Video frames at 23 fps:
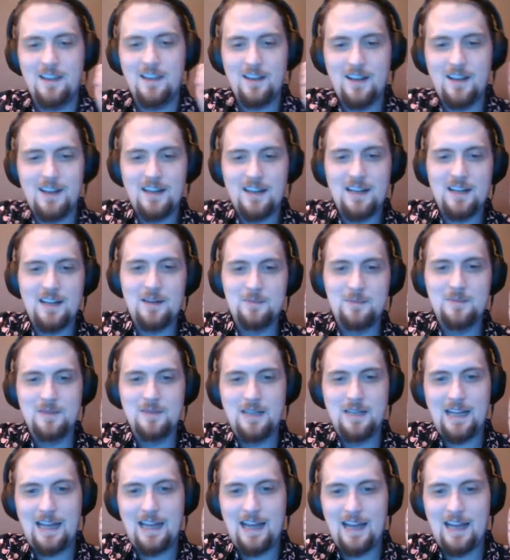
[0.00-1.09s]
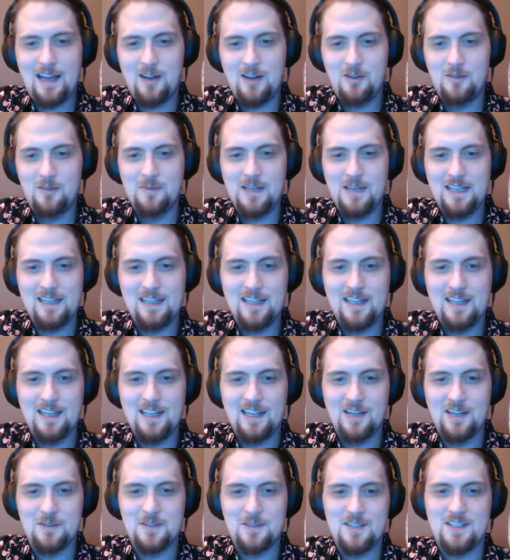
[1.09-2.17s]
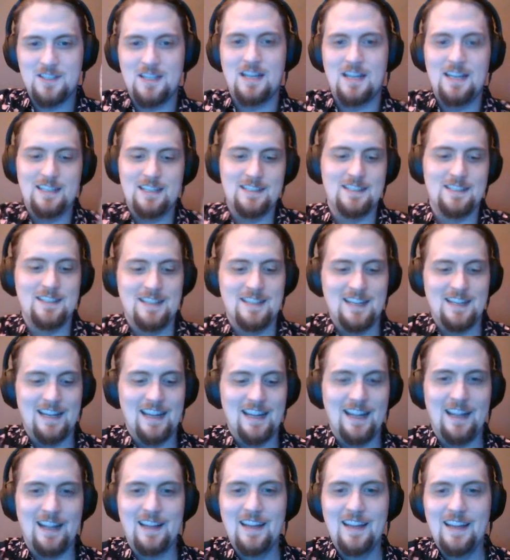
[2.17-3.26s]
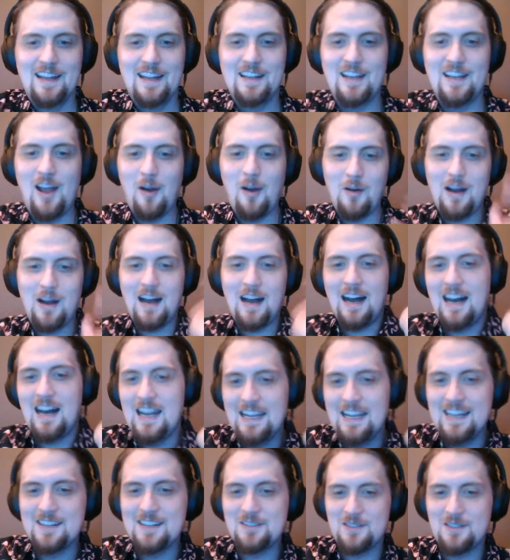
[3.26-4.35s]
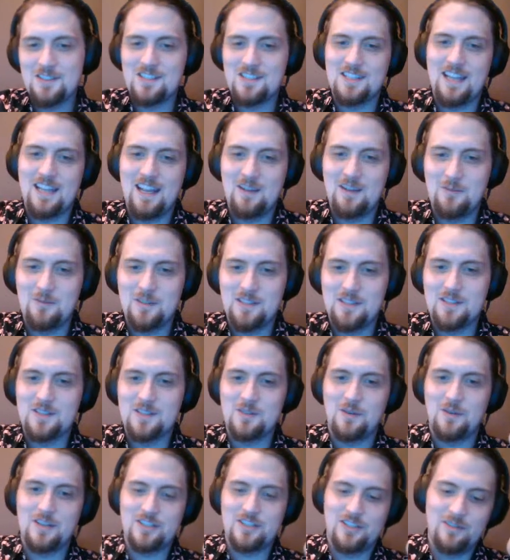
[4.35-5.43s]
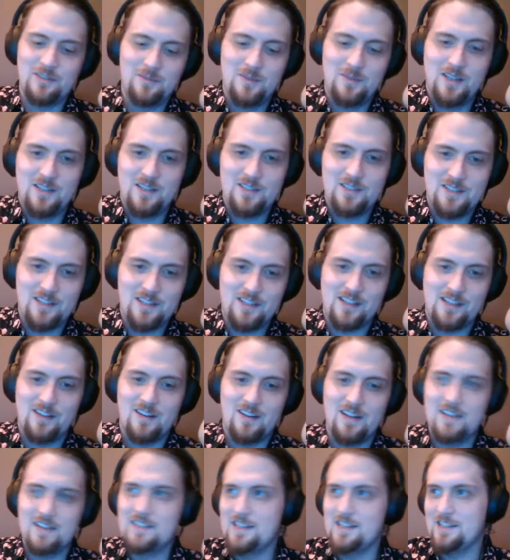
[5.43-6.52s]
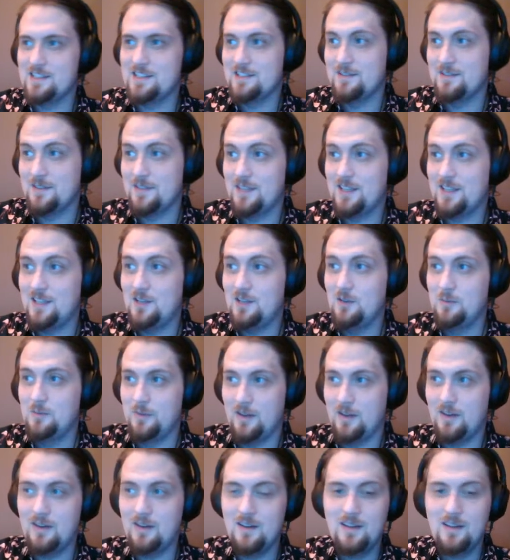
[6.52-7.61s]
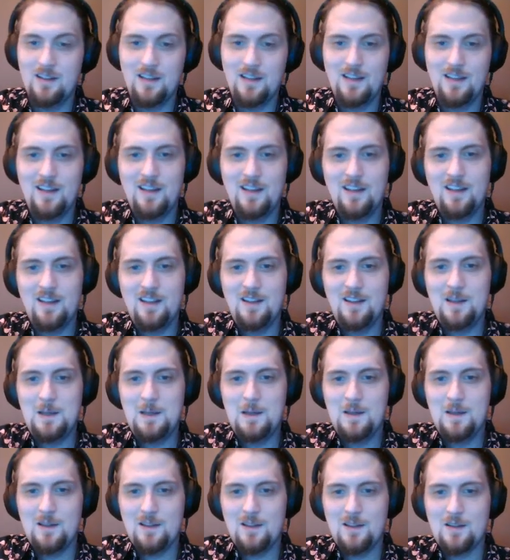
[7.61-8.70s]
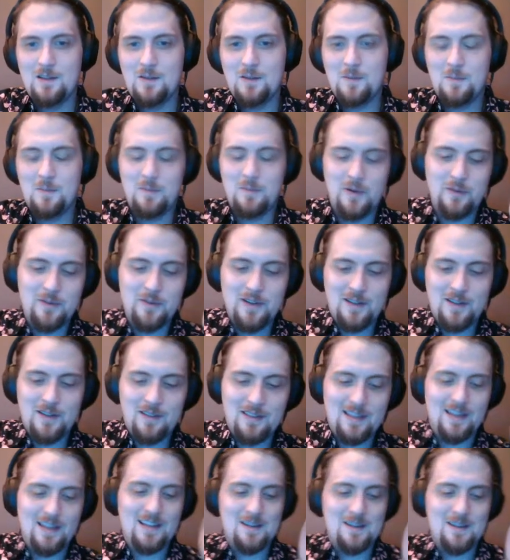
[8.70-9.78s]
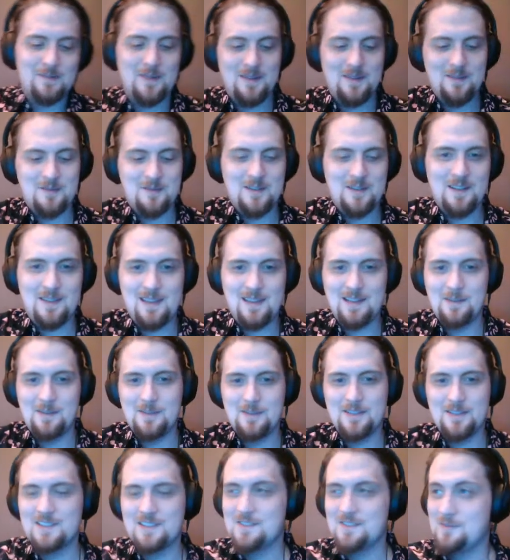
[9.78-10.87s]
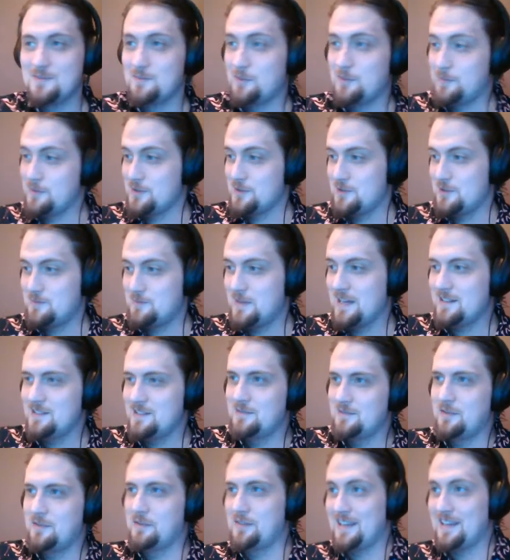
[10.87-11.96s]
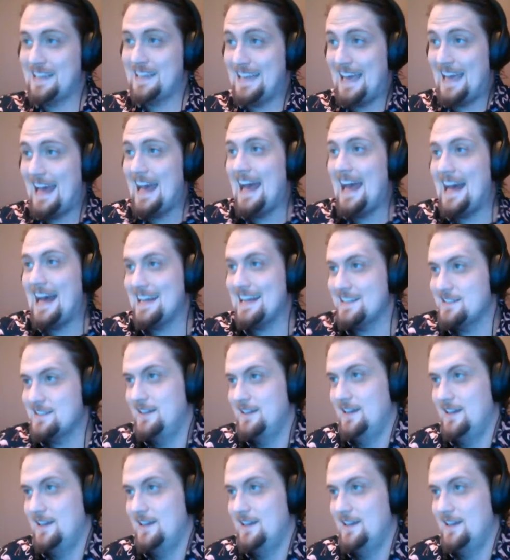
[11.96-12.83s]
how am I getting outside today? Now, I understand what this question means in the context of a human. But when I think about this from the perspective of a cat